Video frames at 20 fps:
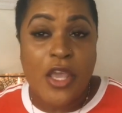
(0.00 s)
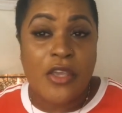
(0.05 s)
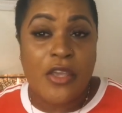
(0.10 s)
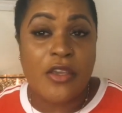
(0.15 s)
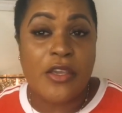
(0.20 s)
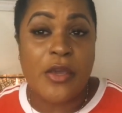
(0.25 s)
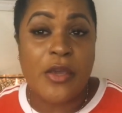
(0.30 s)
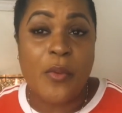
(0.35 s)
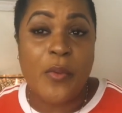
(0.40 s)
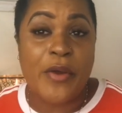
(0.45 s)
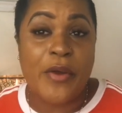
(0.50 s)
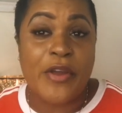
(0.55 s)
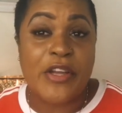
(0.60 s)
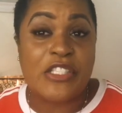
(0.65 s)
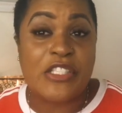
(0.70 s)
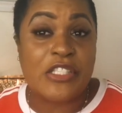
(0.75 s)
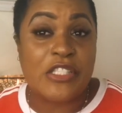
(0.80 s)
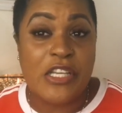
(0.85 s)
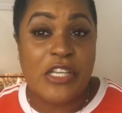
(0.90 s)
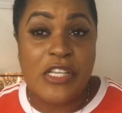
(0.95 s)
you can wear a
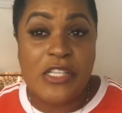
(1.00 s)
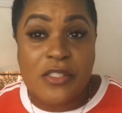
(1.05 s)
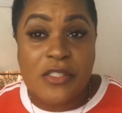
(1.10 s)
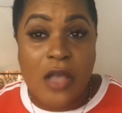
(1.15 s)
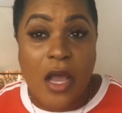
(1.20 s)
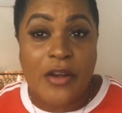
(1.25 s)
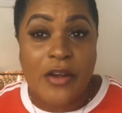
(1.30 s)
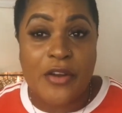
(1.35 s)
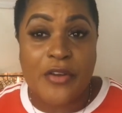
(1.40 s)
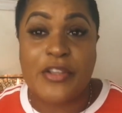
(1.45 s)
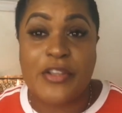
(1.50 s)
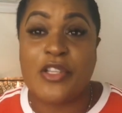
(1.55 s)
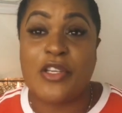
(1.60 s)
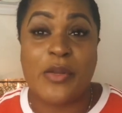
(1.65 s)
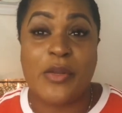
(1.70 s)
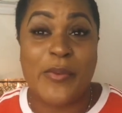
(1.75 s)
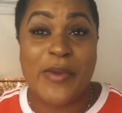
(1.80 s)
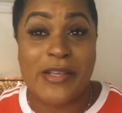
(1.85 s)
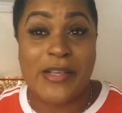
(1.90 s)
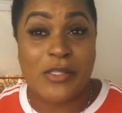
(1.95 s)
jeans under it you
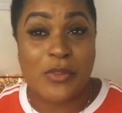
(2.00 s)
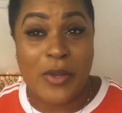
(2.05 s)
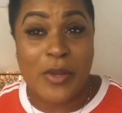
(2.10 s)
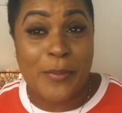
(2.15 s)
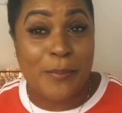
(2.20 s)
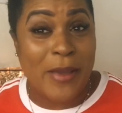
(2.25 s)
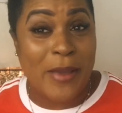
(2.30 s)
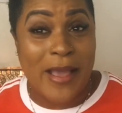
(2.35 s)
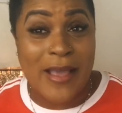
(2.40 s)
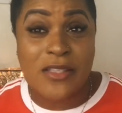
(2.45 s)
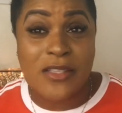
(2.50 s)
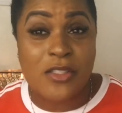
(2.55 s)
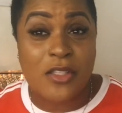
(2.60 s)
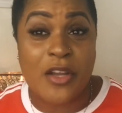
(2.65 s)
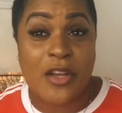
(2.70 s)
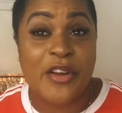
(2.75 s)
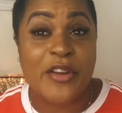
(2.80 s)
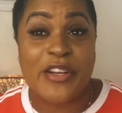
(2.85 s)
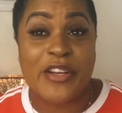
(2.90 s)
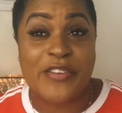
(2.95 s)
can wear sweatpants
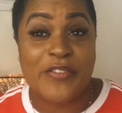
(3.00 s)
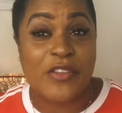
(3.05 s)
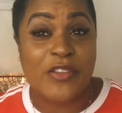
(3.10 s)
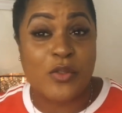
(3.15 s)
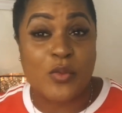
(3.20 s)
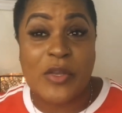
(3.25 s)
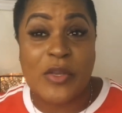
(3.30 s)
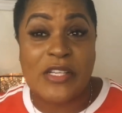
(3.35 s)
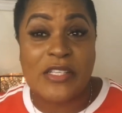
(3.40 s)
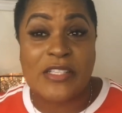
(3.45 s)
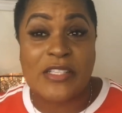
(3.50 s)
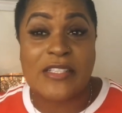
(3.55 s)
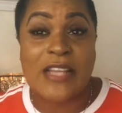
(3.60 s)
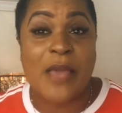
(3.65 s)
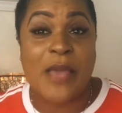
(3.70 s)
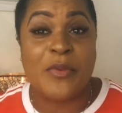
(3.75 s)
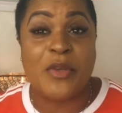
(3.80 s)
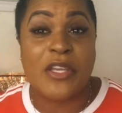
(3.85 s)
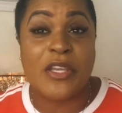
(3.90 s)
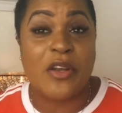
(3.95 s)
summer if it's winter
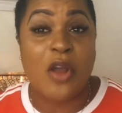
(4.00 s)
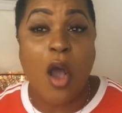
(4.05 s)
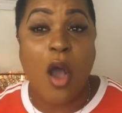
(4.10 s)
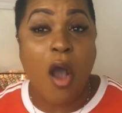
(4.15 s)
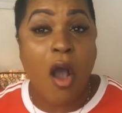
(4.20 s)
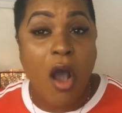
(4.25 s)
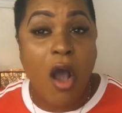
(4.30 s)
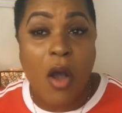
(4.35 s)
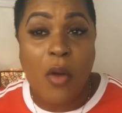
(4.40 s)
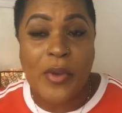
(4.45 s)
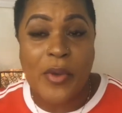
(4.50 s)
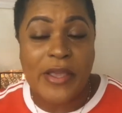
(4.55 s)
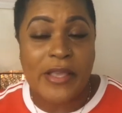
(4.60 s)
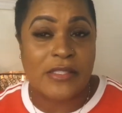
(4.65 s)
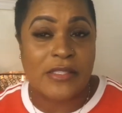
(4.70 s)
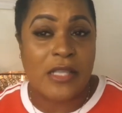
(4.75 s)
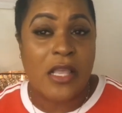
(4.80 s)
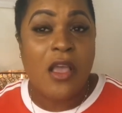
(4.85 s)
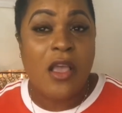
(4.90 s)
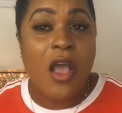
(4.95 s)
time you can
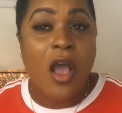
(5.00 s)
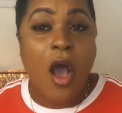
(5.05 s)
always